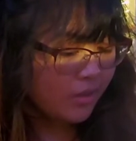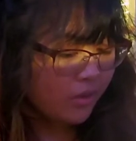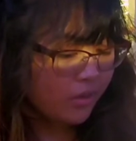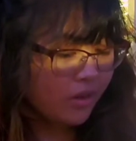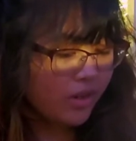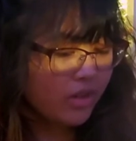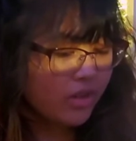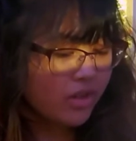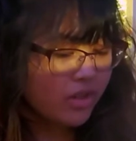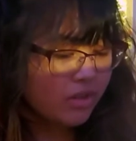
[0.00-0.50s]

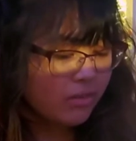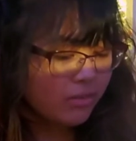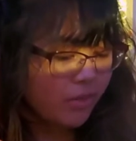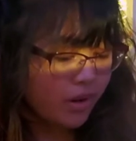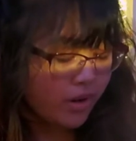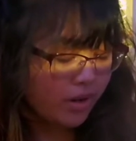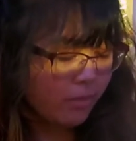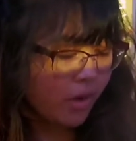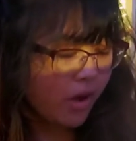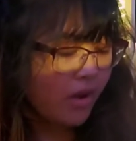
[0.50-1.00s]
orange,
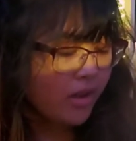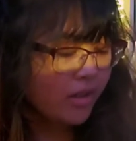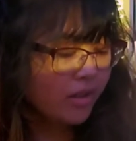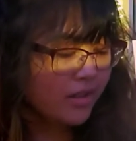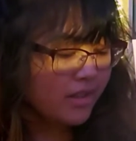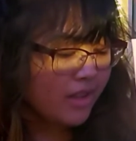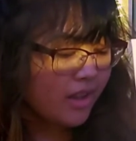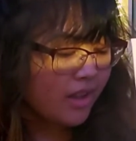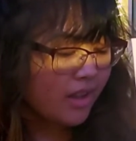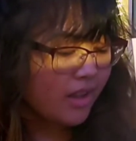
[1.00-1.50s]
bergamot,
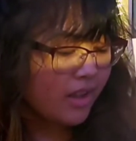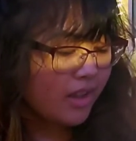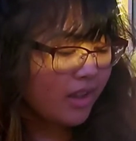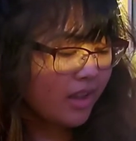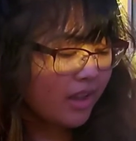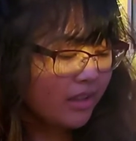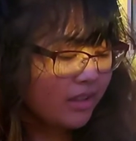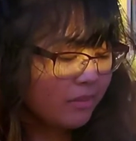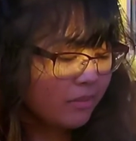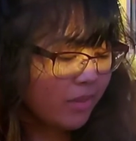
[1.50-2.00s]

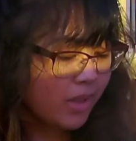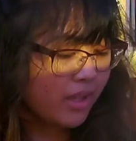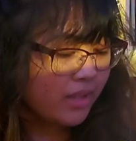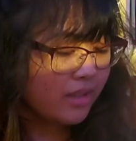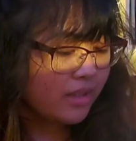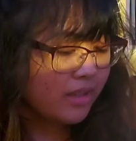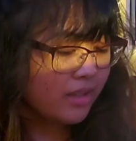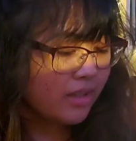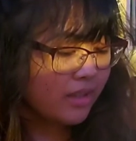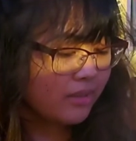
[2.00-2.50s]
and the mid
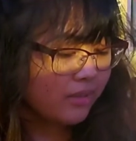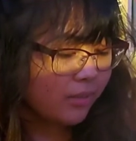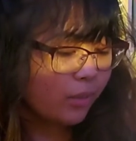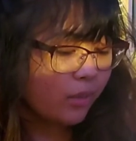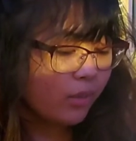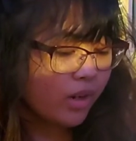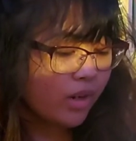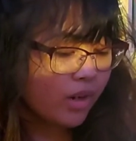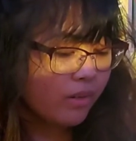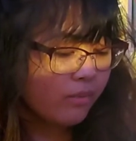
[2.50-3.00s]
is
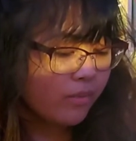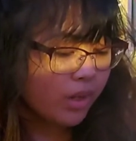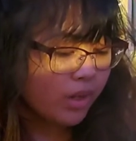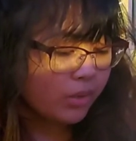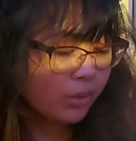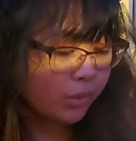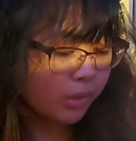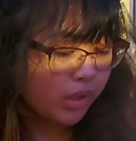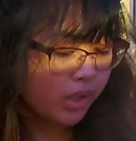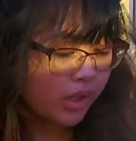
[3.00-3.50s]
floral,
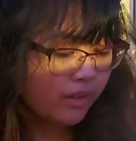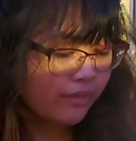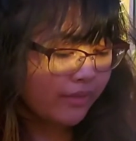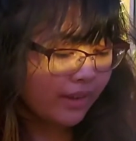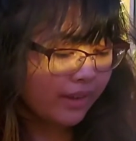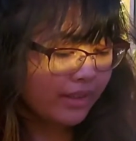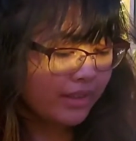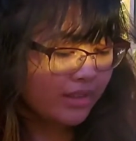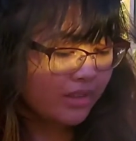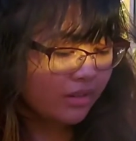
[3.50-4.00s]
magnolia,
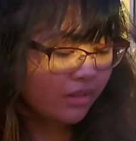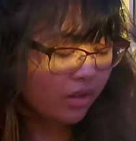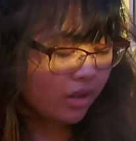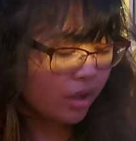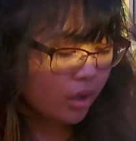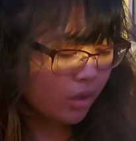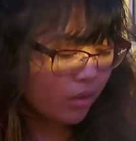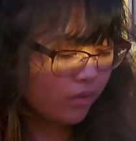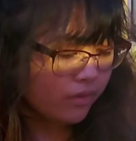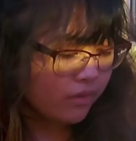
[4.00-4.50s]
violet,
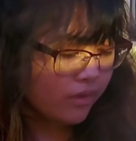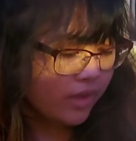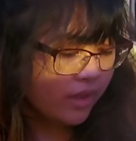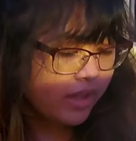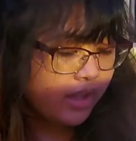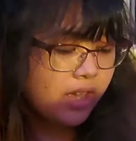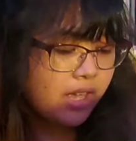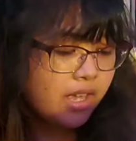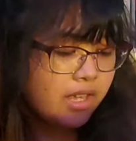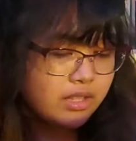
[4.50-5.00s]
clove,
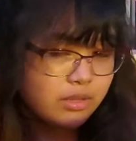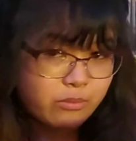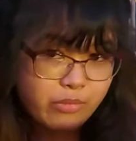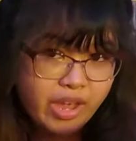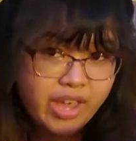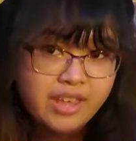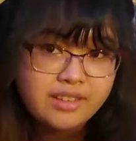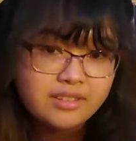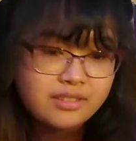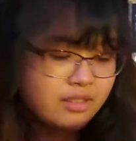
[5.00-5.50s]
and the
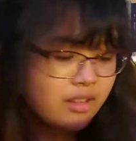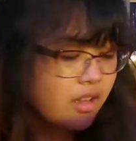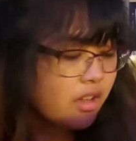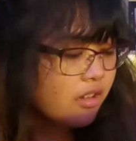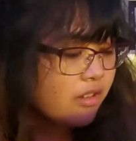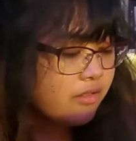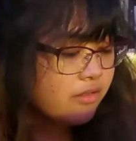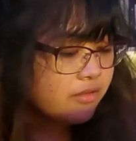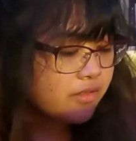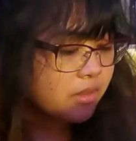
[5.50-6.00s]
base
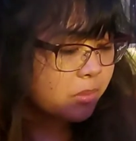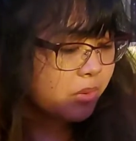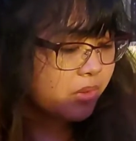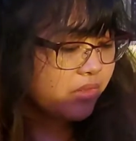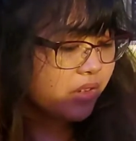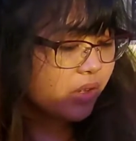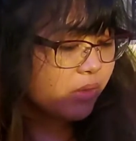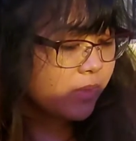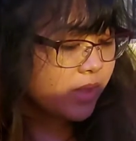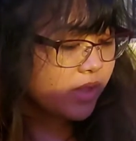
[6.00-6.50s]
of the
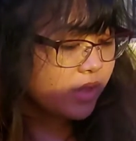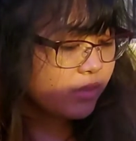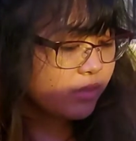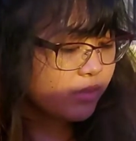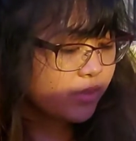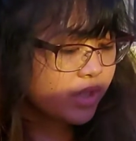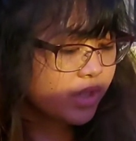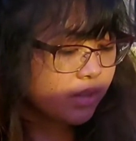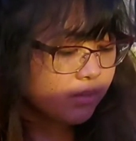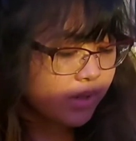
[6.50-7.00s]
perfume is
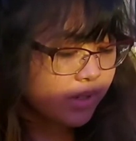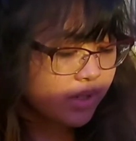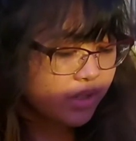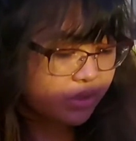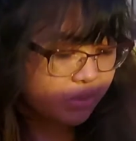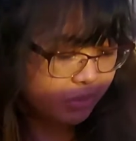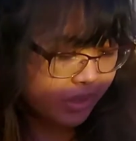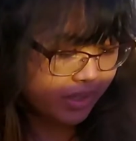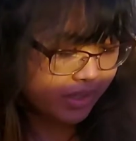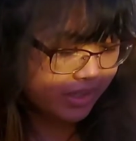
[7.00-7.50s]
fruity, not
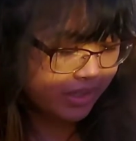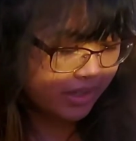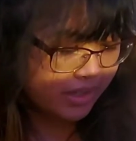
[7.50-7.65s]
sweet,